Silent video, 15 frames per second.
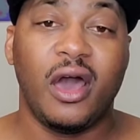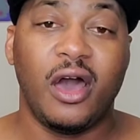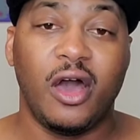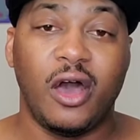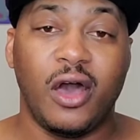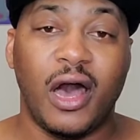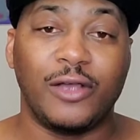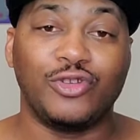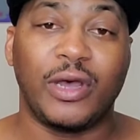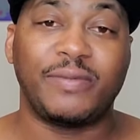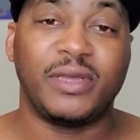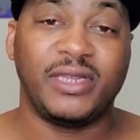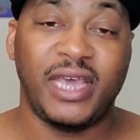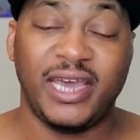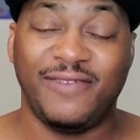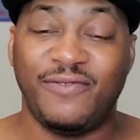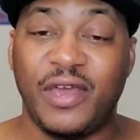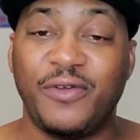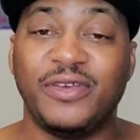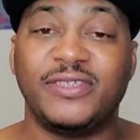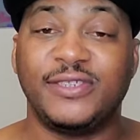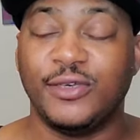I'll drop the date
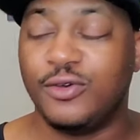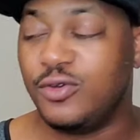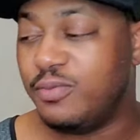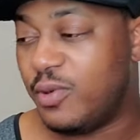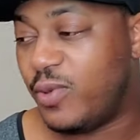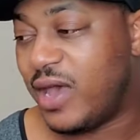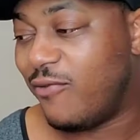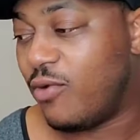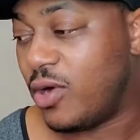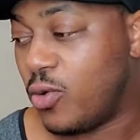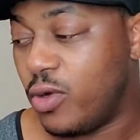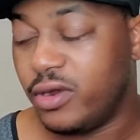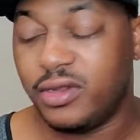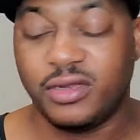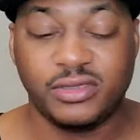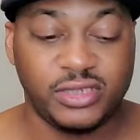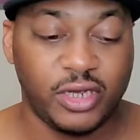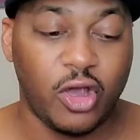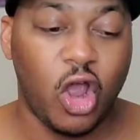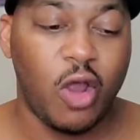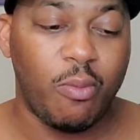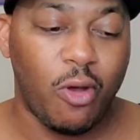very soon, but we have one going to the
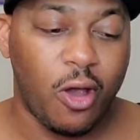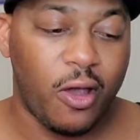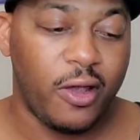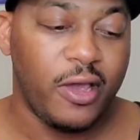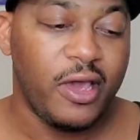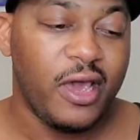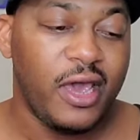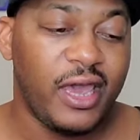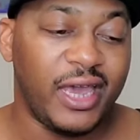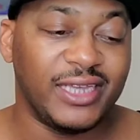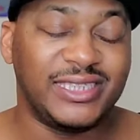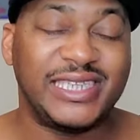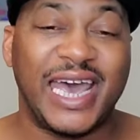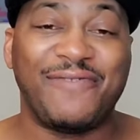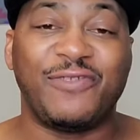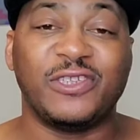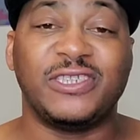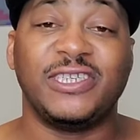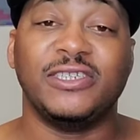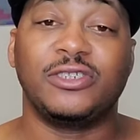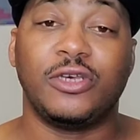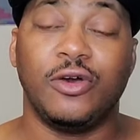cigar bar in San
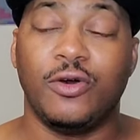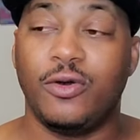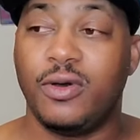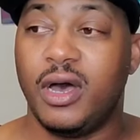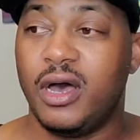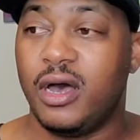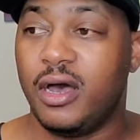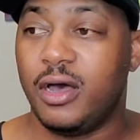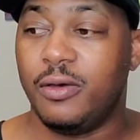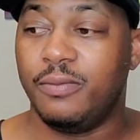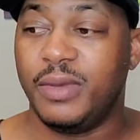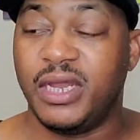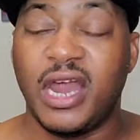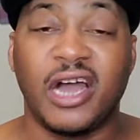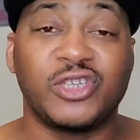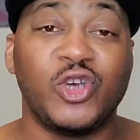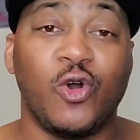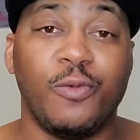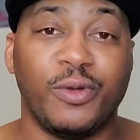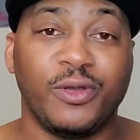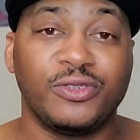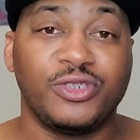Francisco, in
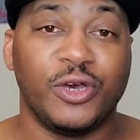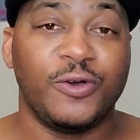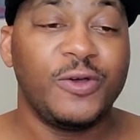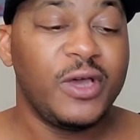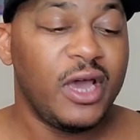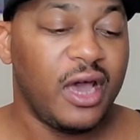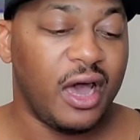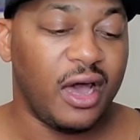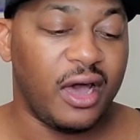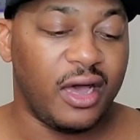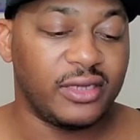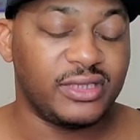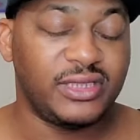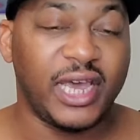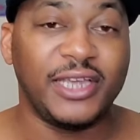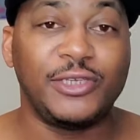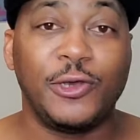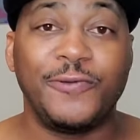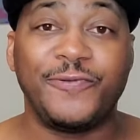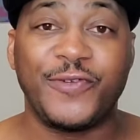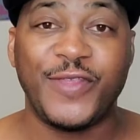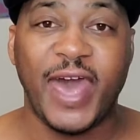October. So, stay
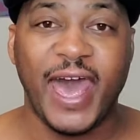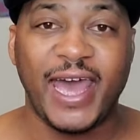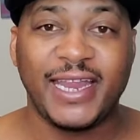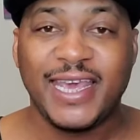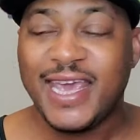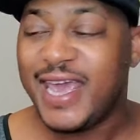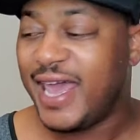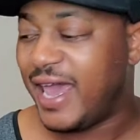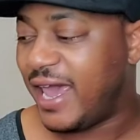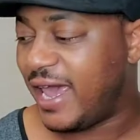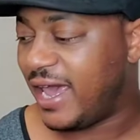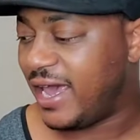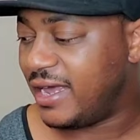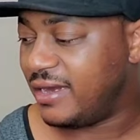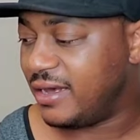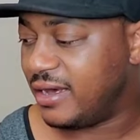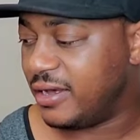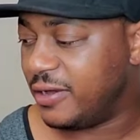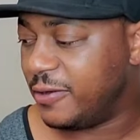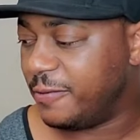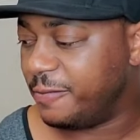tuned for that. And,